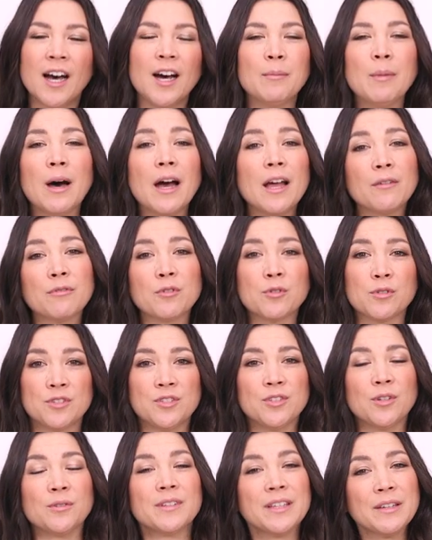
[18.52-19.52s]
I, of
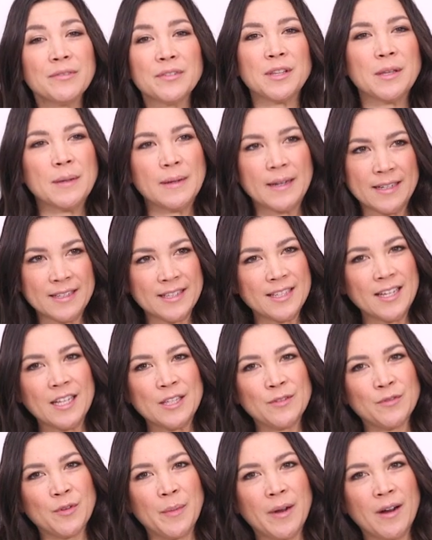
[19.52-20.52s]
course, don't live in the United
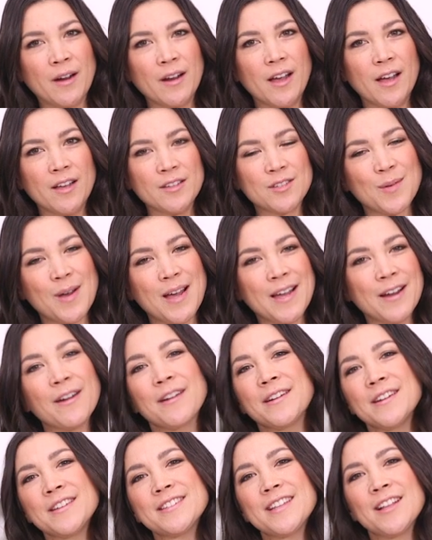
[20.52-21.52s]
States of America, so I
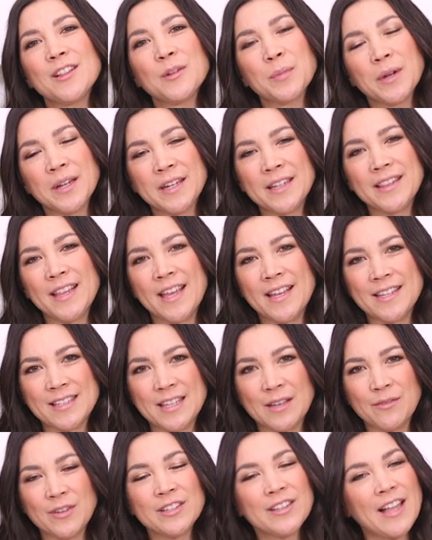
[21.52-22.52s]
already celebrated
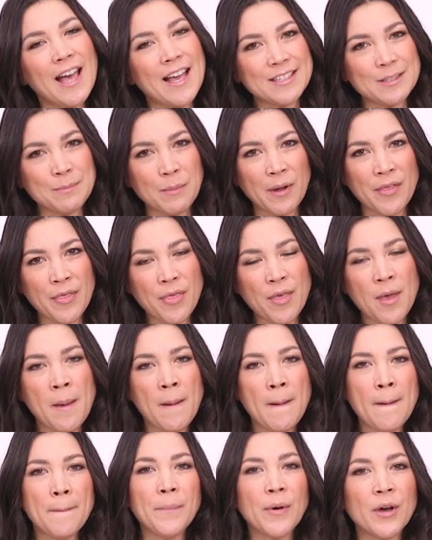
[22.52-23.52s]
Thanksgiving last month,
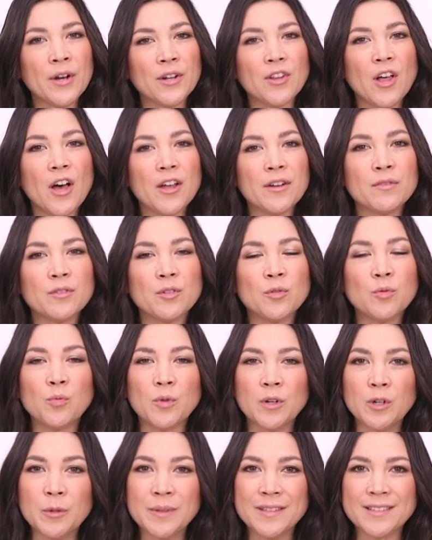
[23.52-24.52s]
but a lot of you
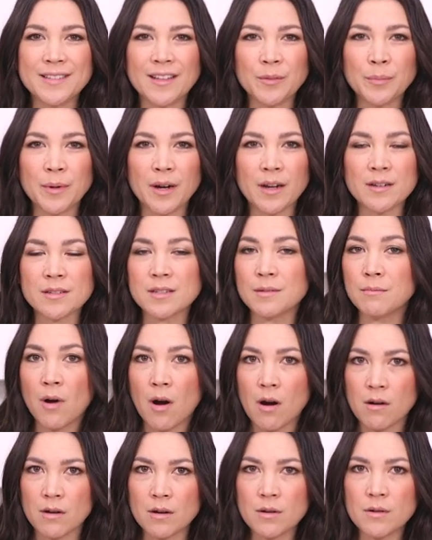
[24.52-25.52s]
will be celebrating
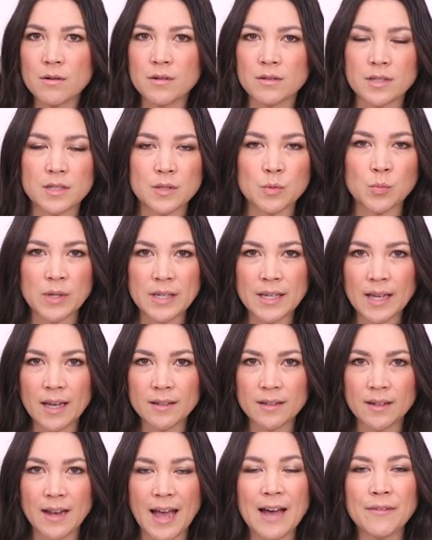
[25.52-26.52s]
tomorrow or this
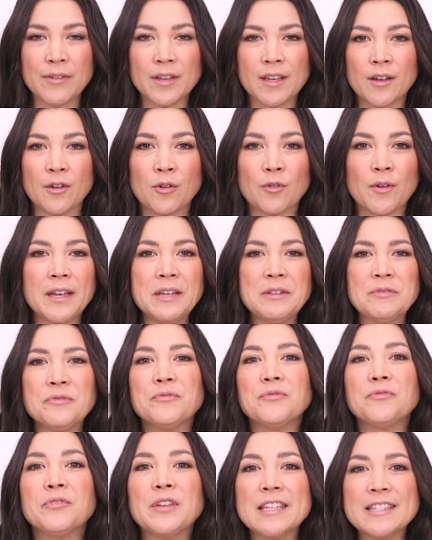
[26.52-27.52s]
weekend and having a great
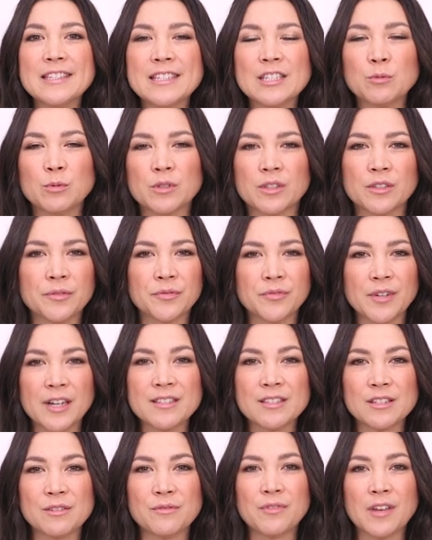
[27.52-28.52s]
feast with your
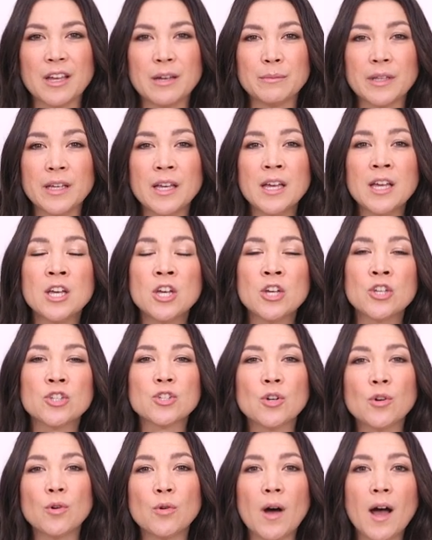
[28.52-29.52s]
friends and family.
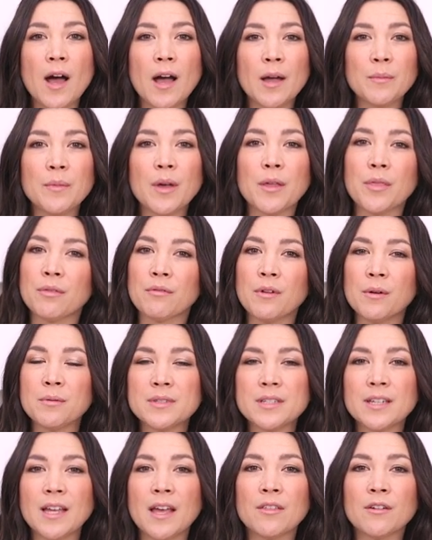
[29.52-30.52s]
So I'm
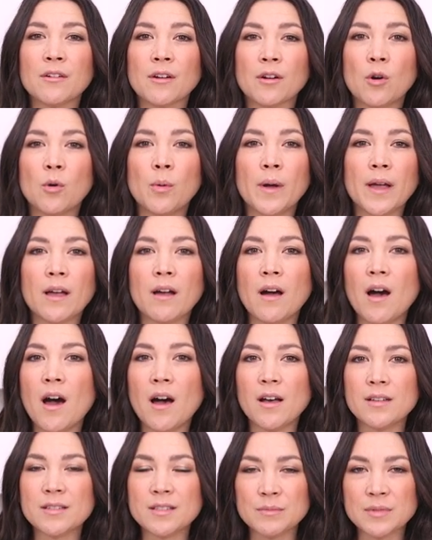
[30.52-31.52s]
throwing together a quick,
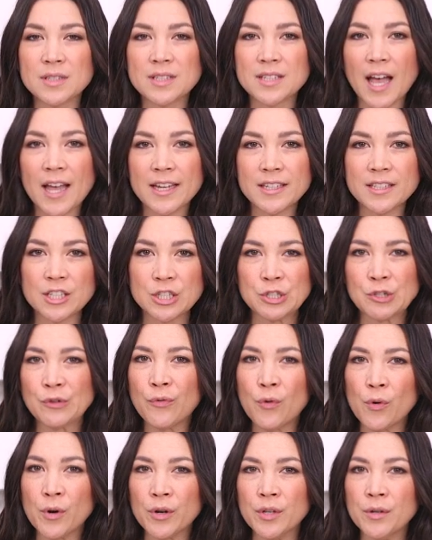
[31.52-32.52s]
awesome side dish
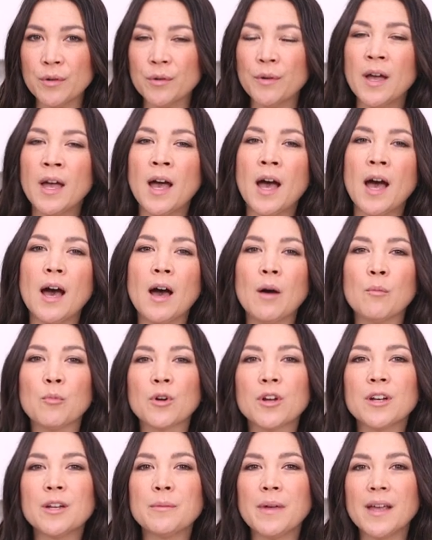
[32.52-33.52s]
for you.
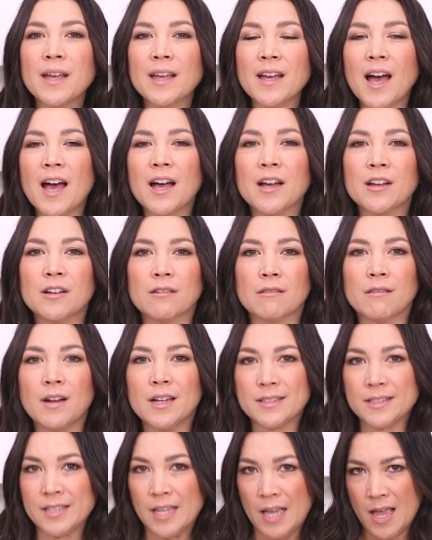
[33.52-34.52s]
We're gonna make a
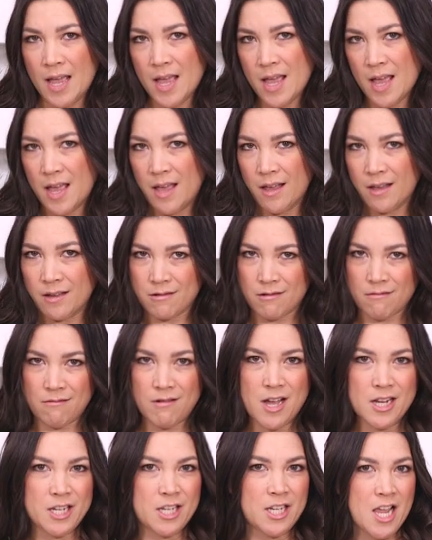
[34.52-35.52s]
gratin.
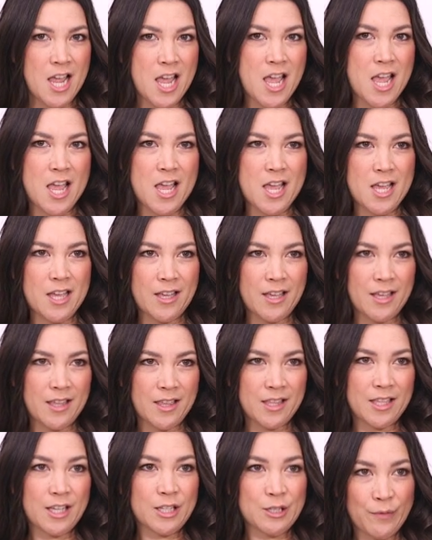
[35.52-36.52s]
I
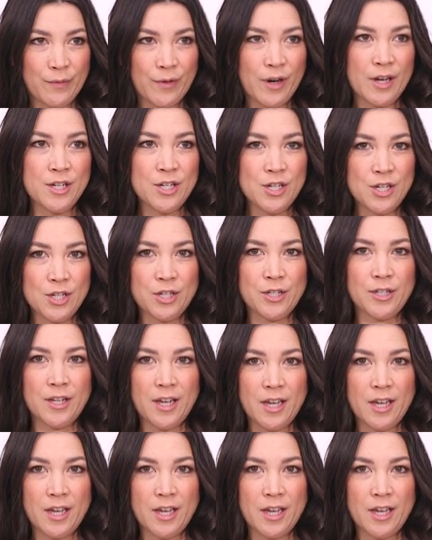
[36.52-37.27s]
think that's French,